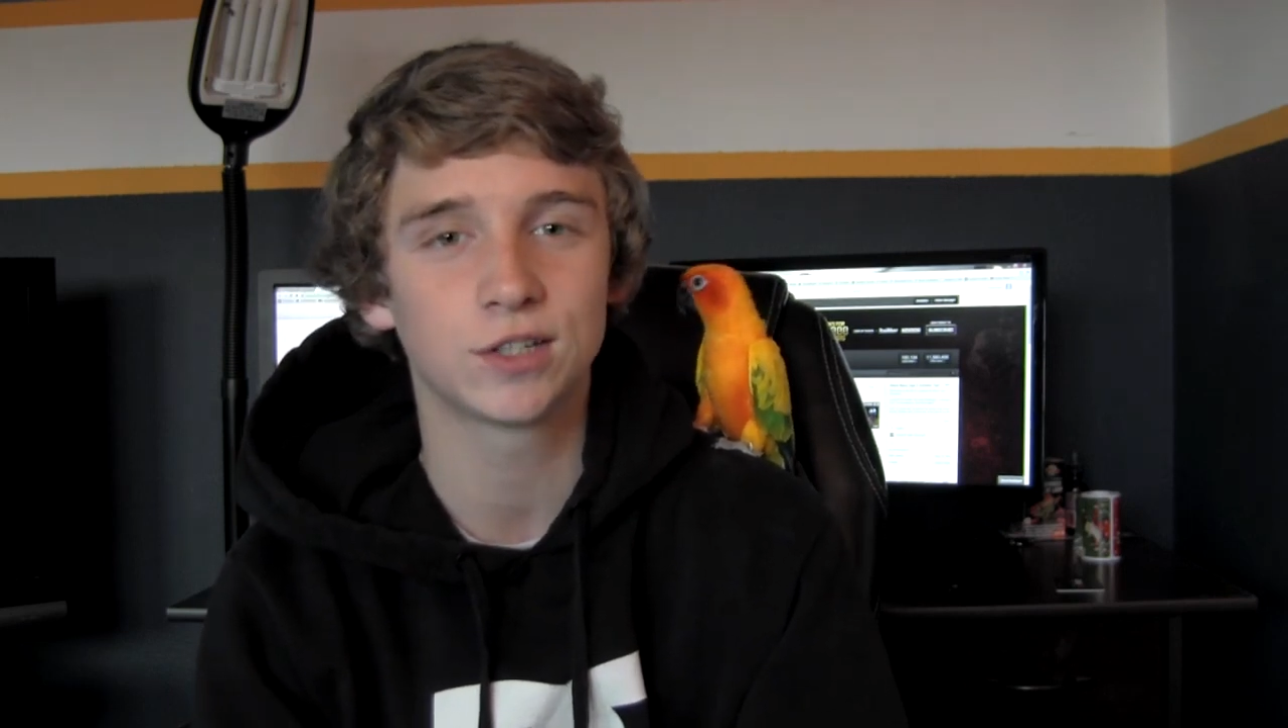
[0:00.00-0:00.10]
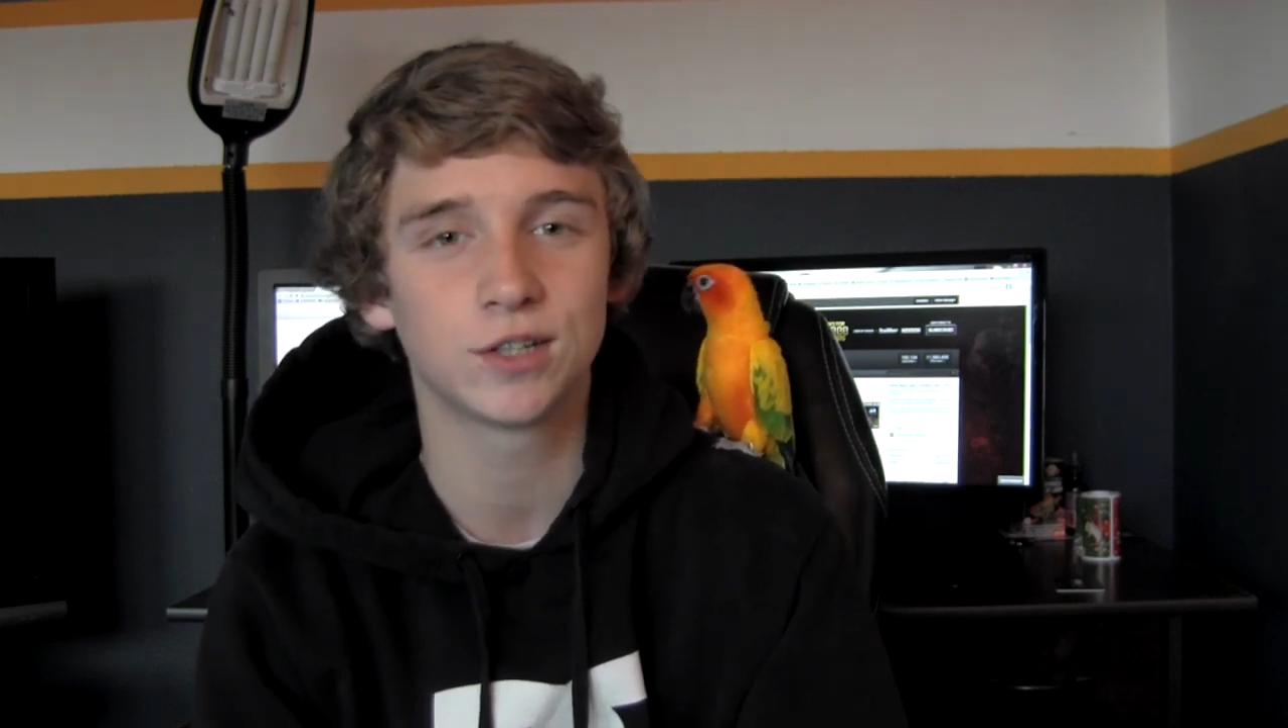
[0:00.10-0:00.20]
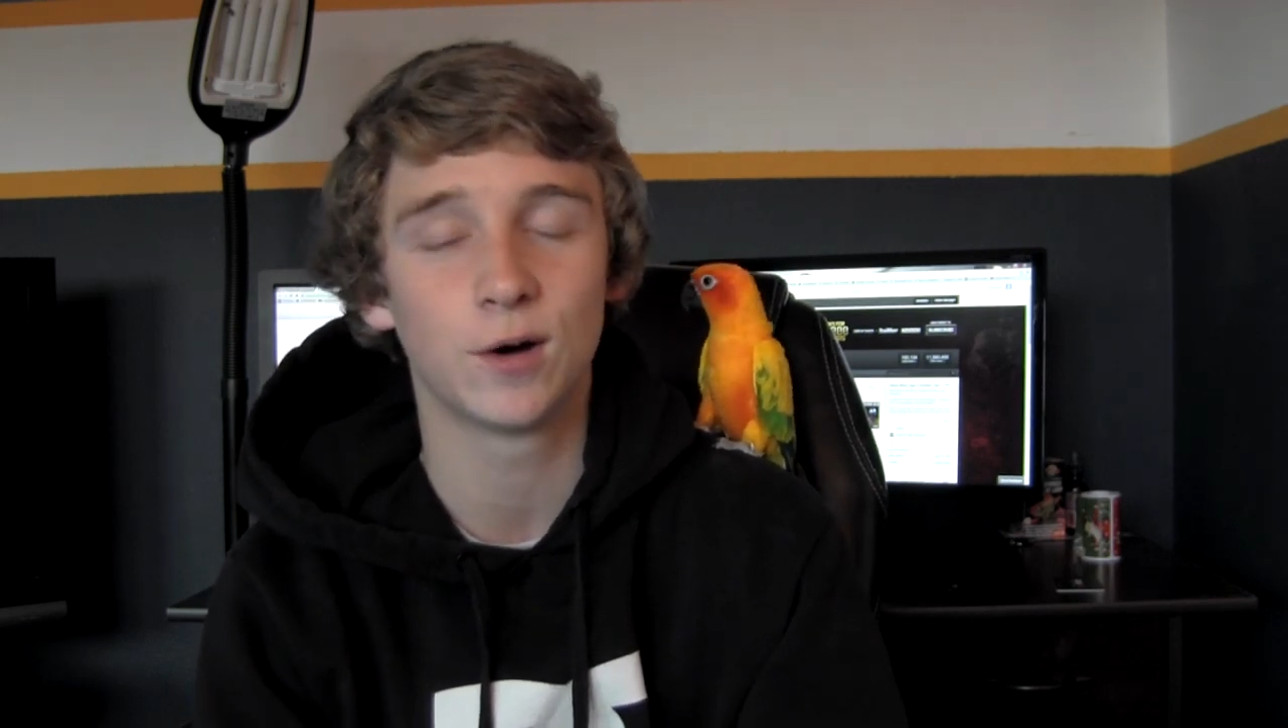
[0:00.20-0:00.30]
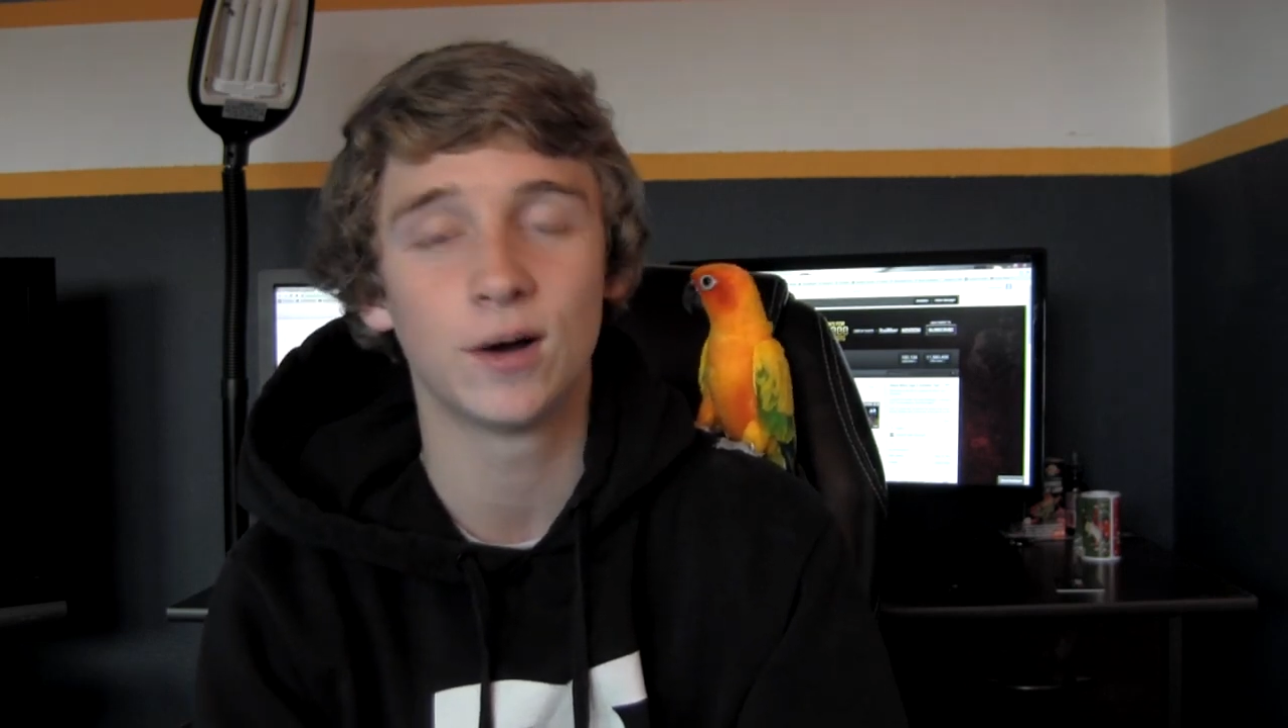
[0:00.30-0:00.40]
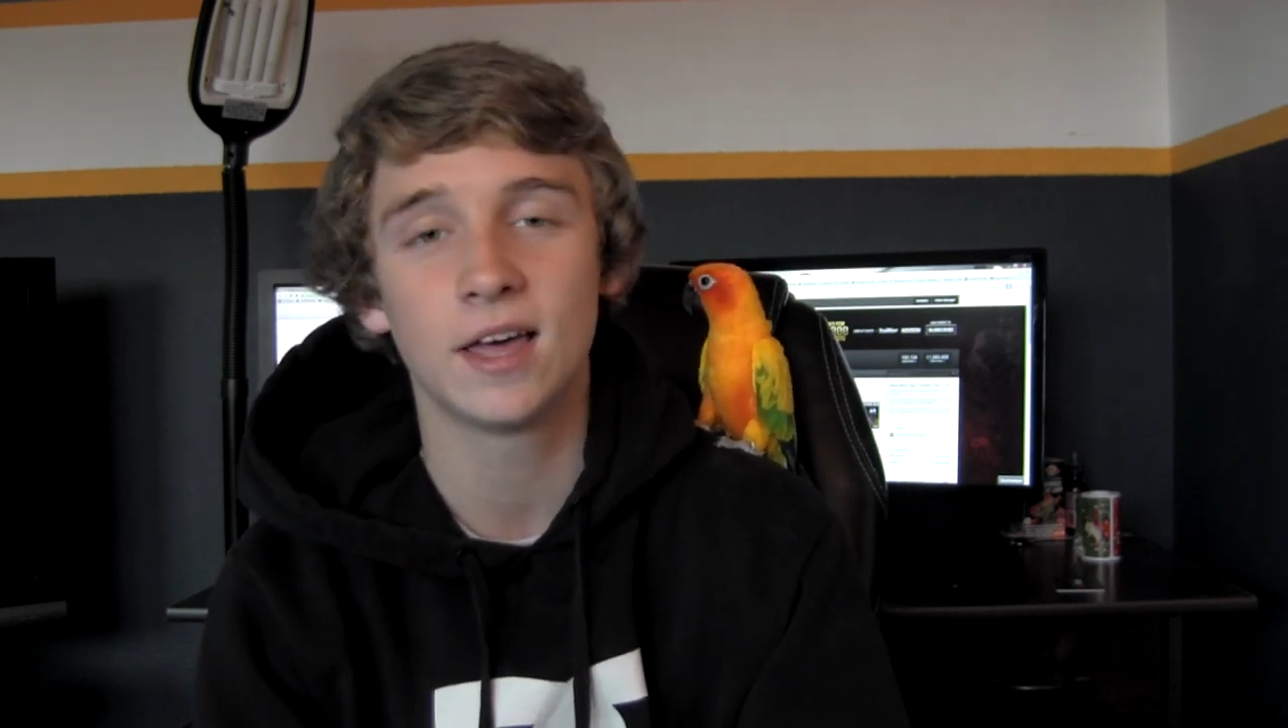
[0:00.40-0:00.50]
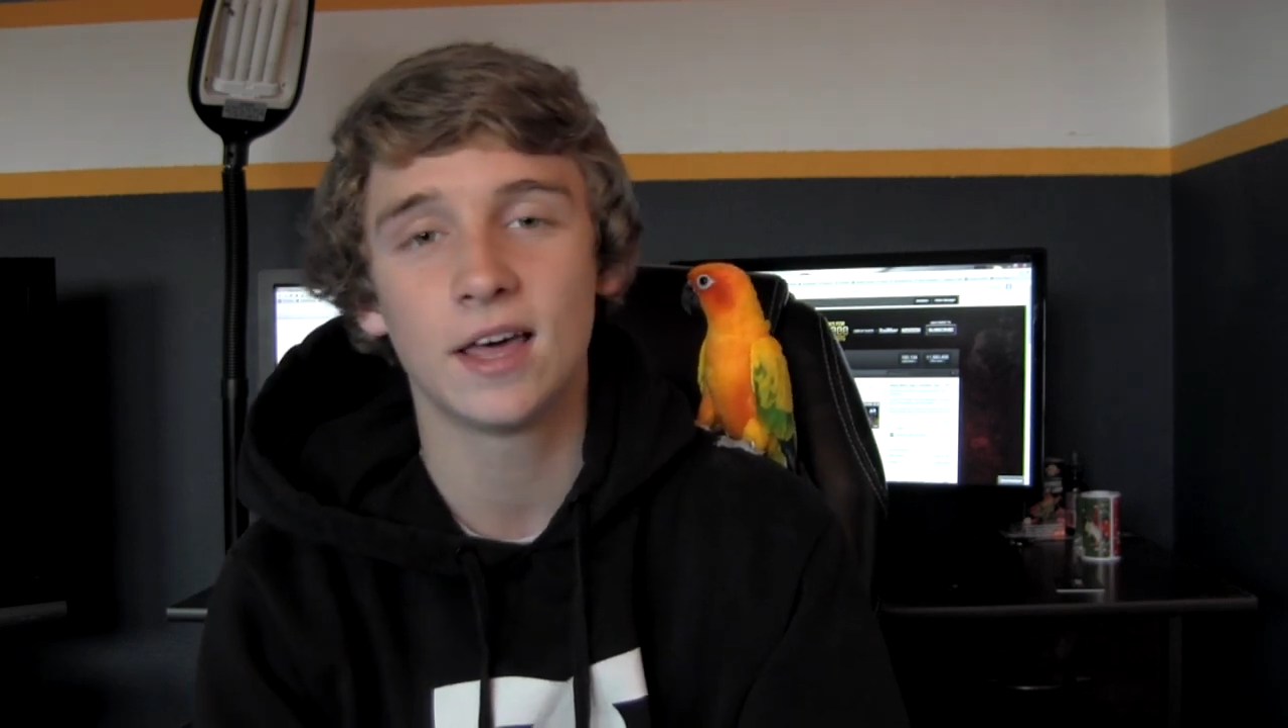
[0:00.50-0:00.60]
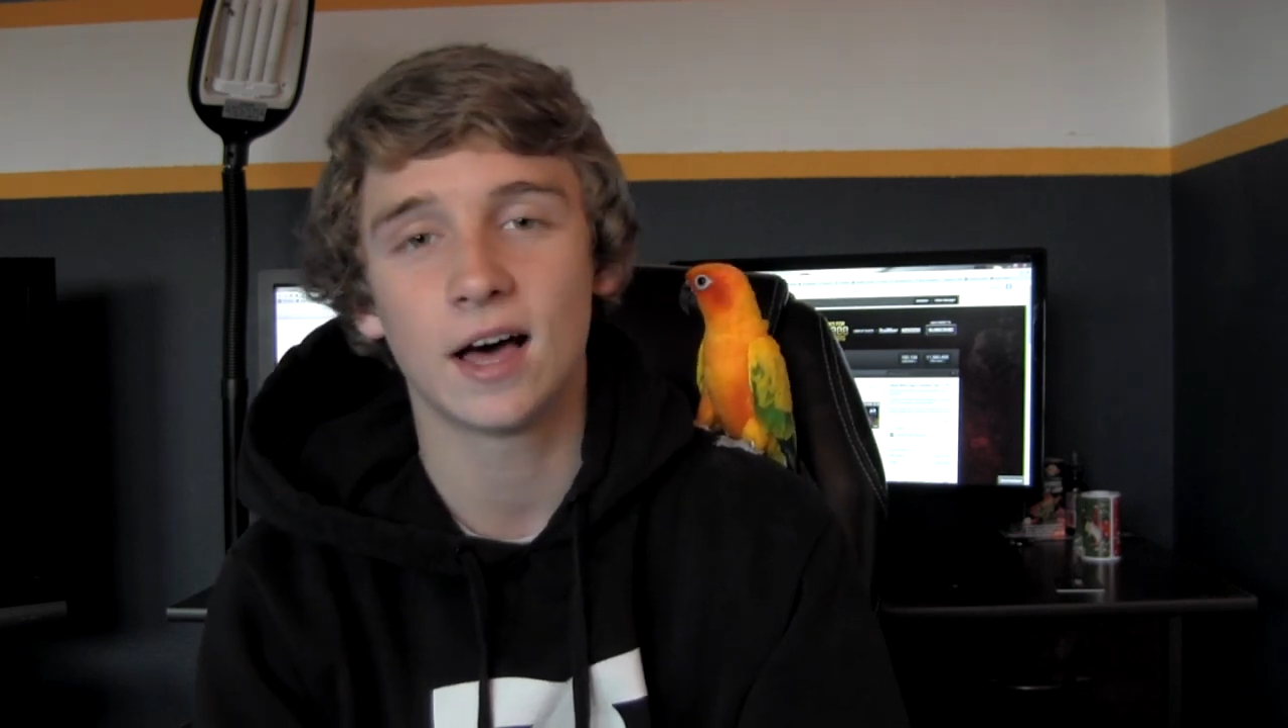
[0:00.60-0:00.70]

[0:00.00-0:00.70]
So